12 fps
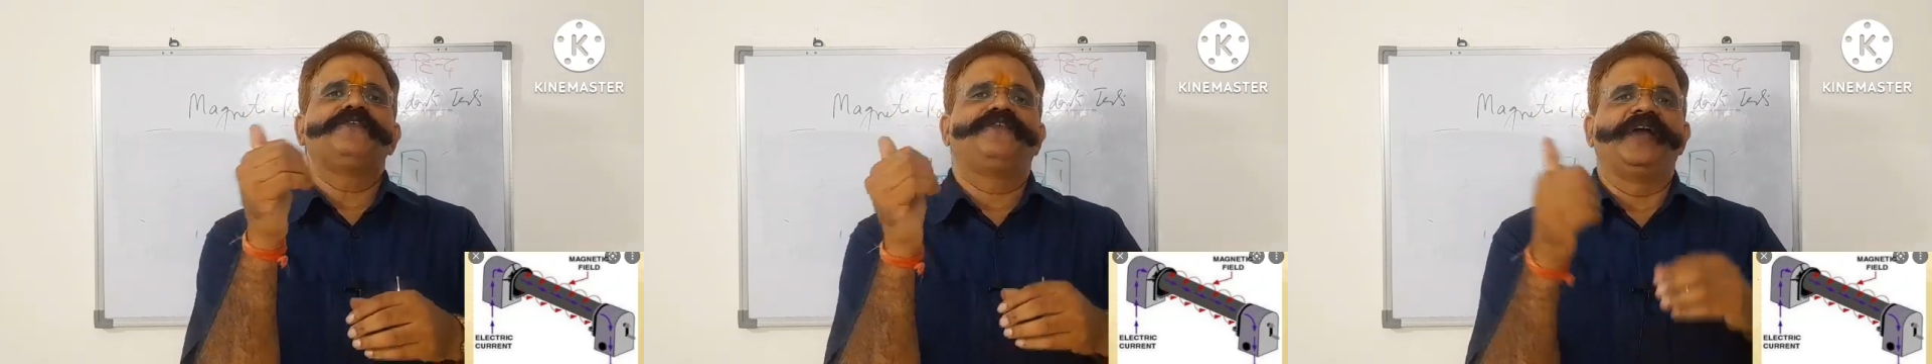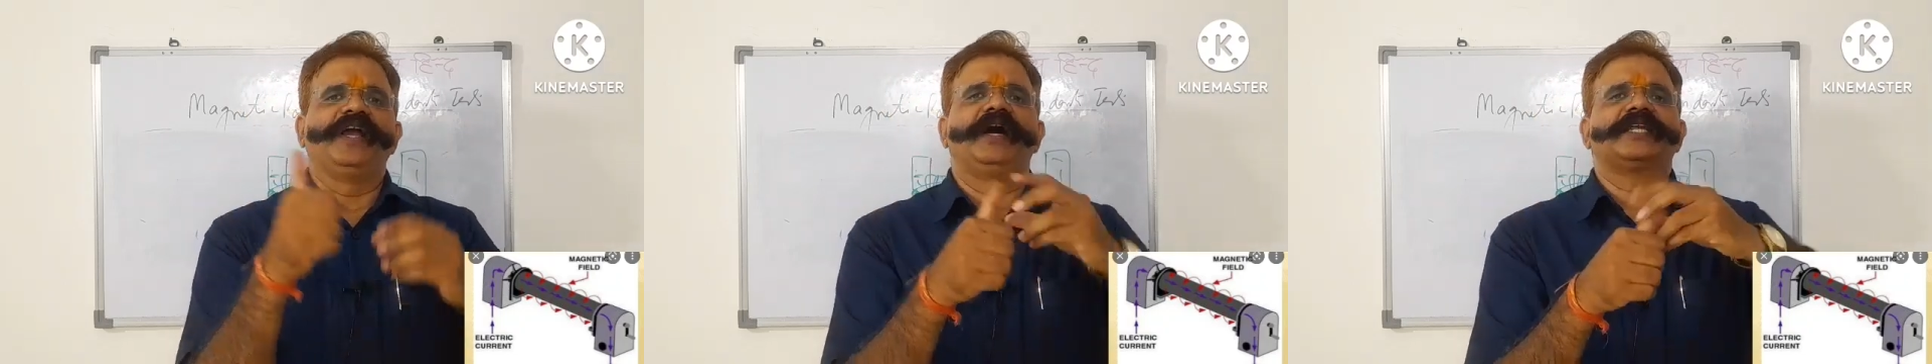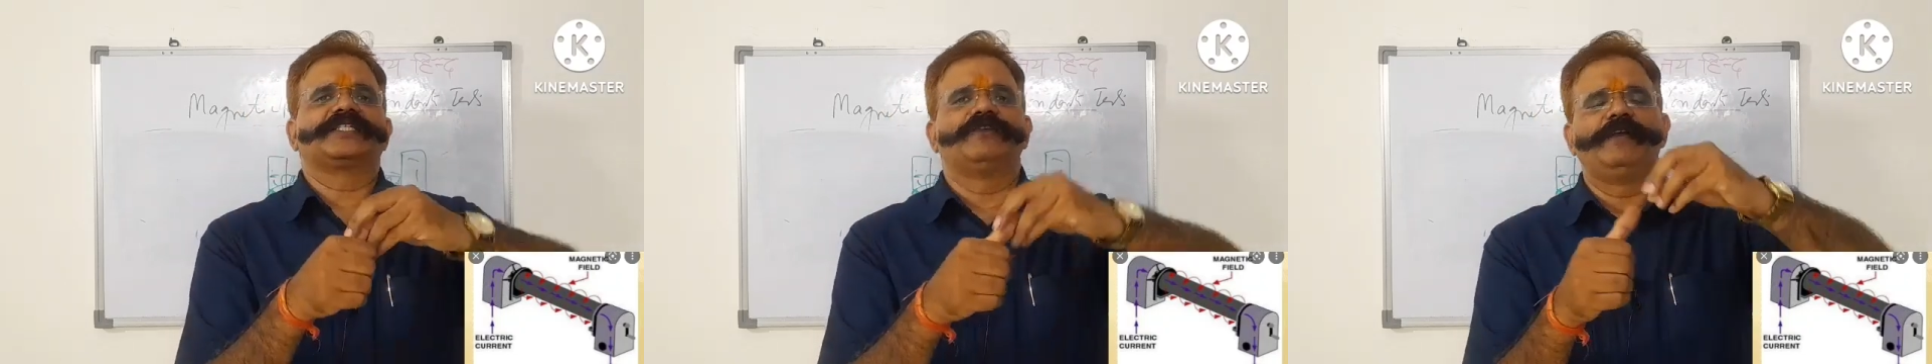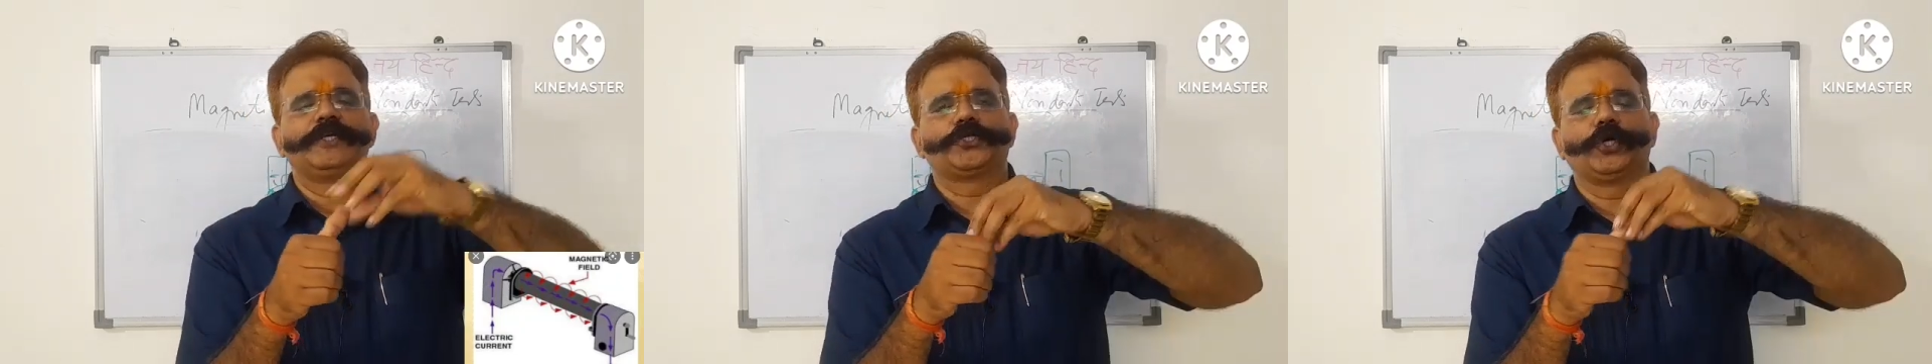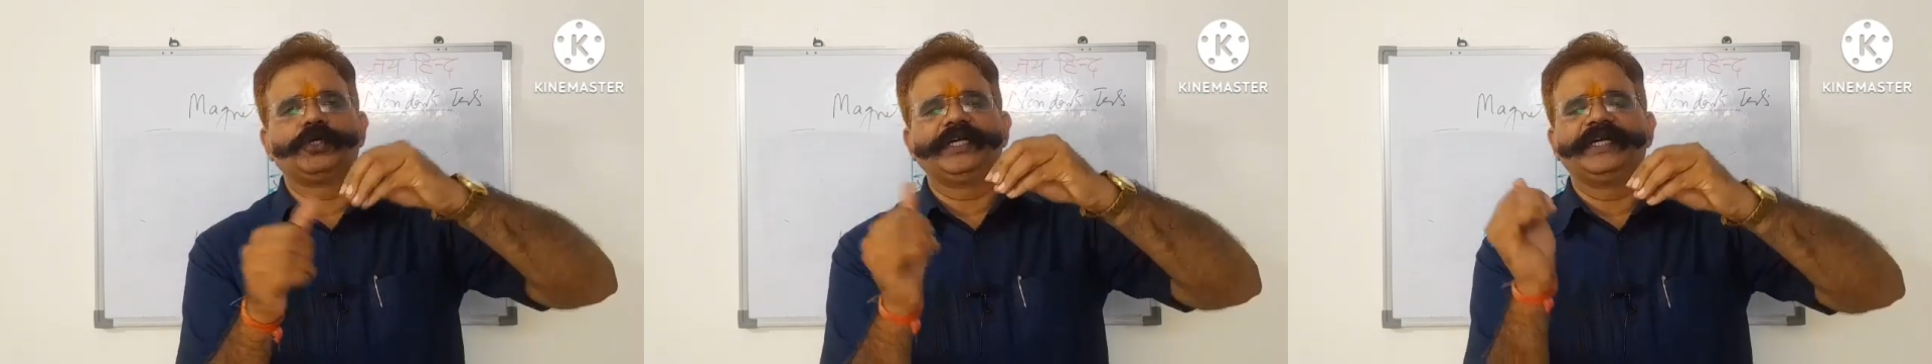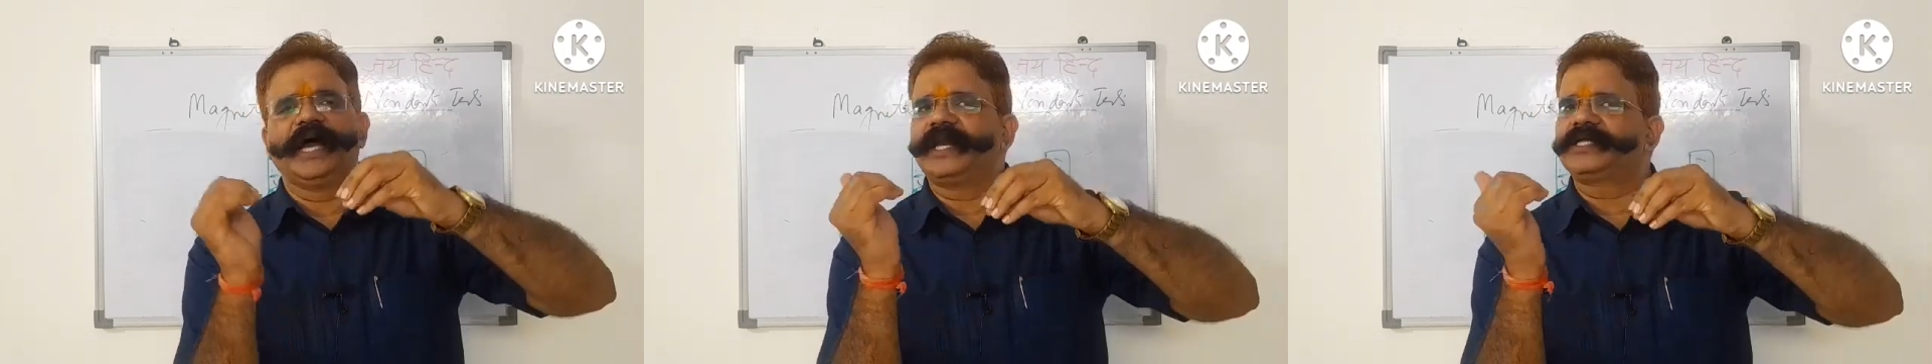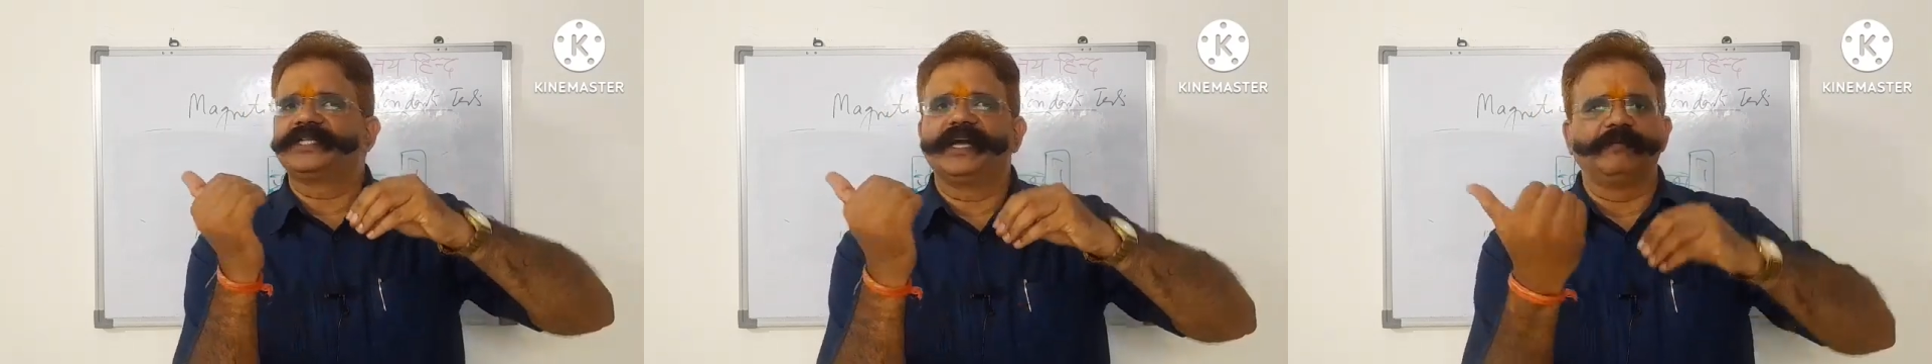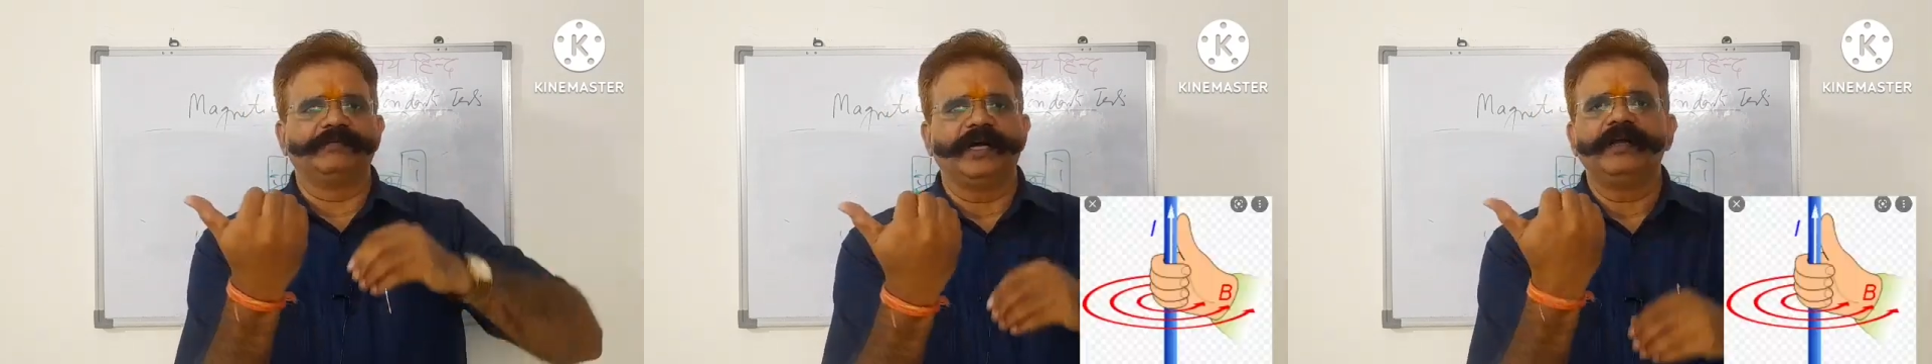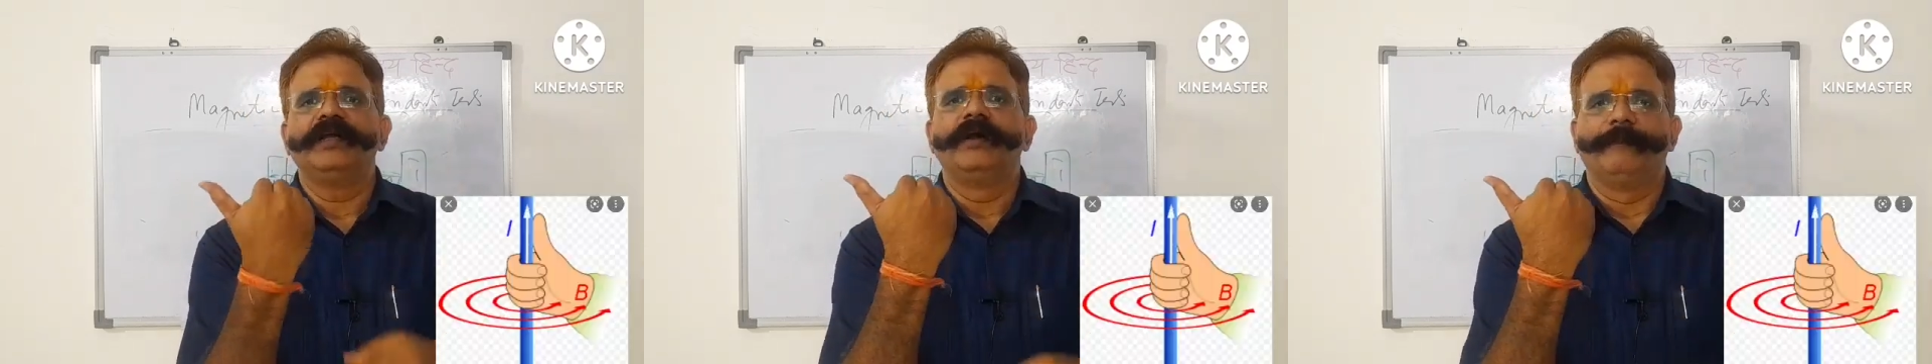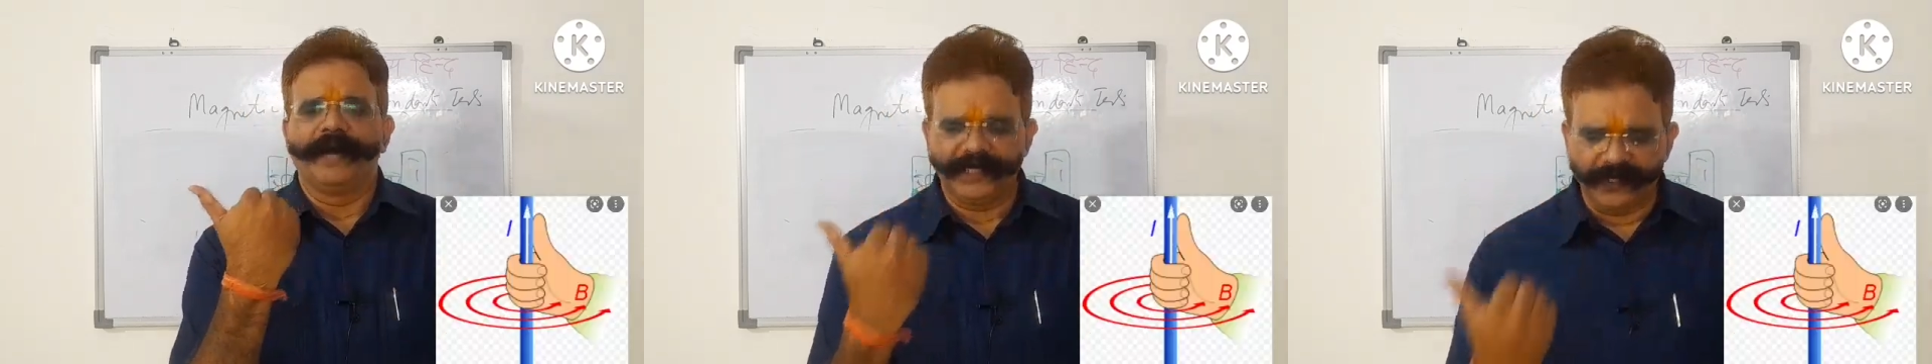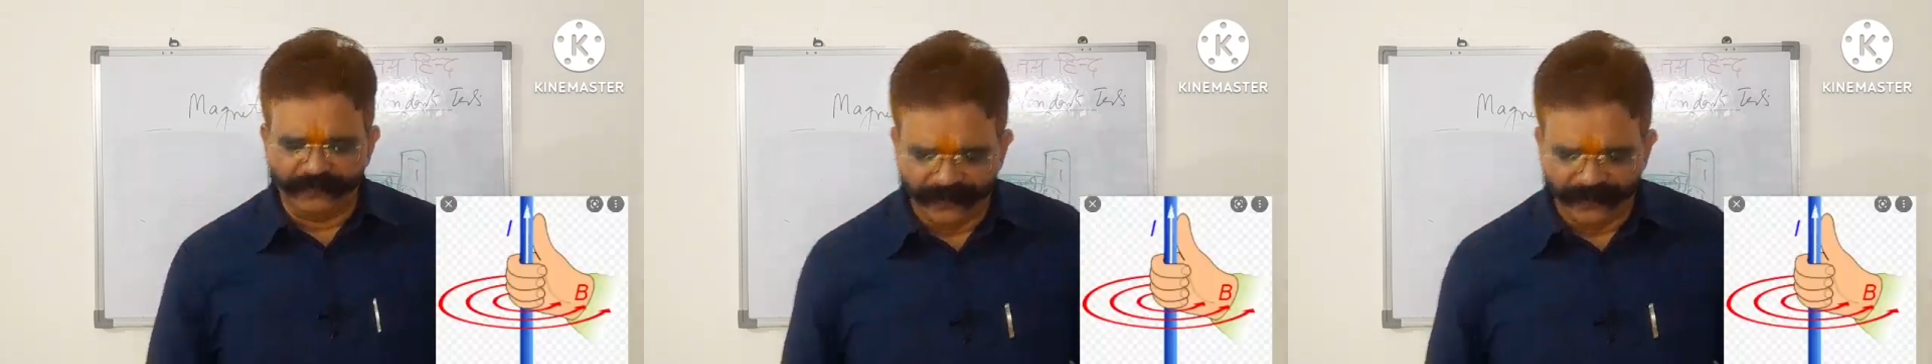fingers will show the direction of the magnetic